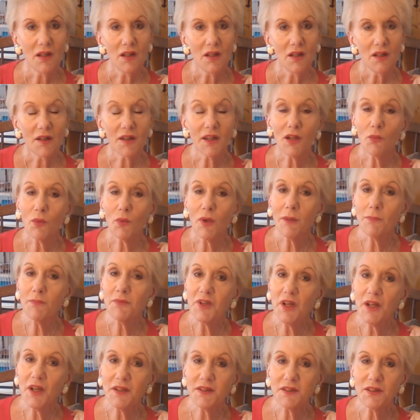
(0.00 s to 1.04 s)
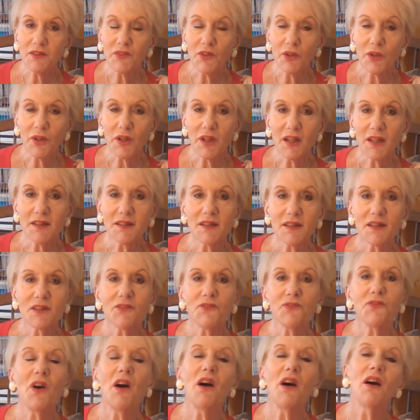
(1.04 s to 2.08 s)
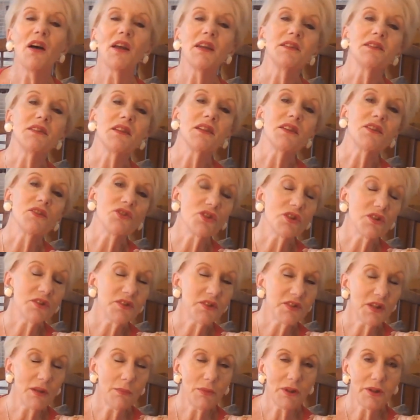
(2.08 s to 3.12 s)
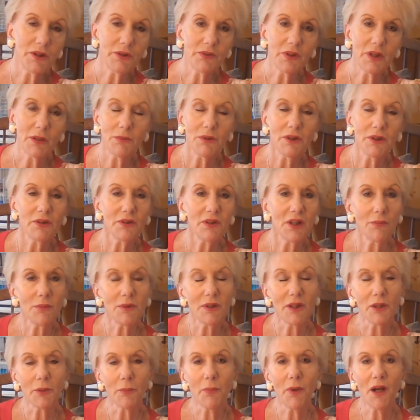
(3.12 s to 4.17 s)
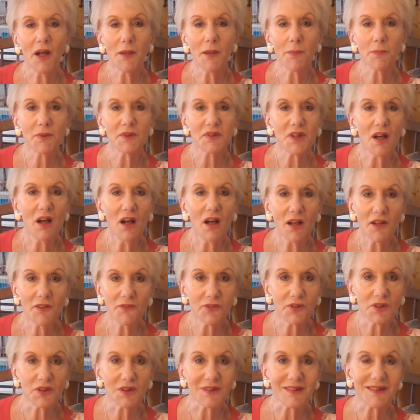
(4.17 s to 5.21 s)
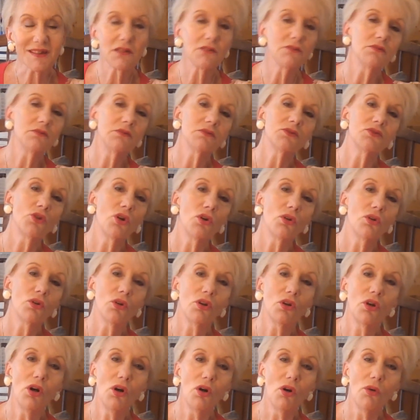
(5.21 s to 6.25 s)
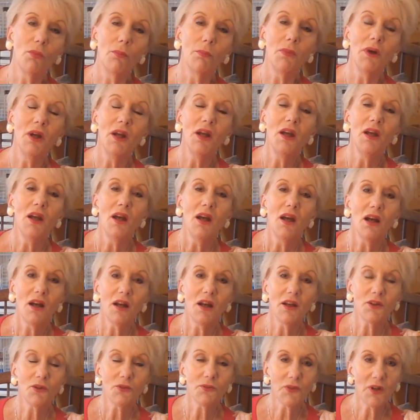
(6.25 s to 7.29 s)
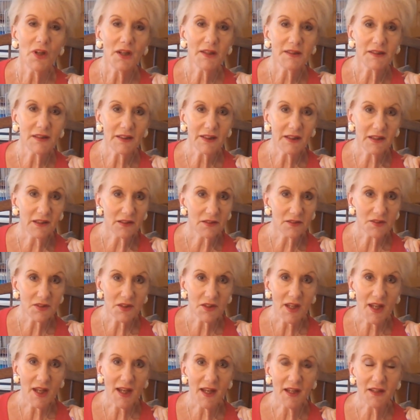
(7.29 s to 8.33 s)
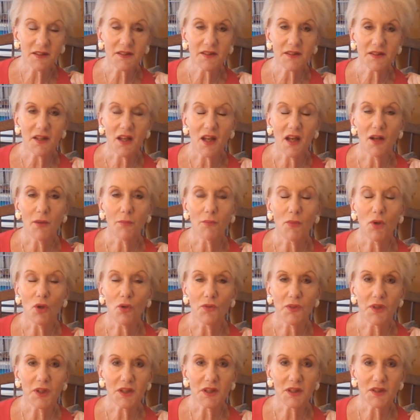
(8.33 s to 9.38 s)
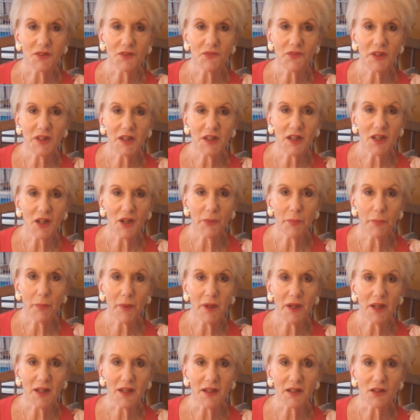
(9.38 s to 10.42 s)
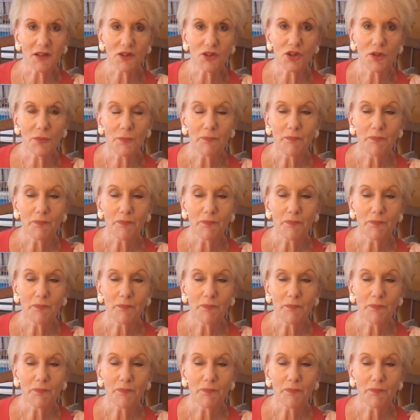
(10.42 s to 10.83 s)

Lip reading: Their website is very easy to find. It's just www.pipers-silk.com. You'll find a link to that on this video page.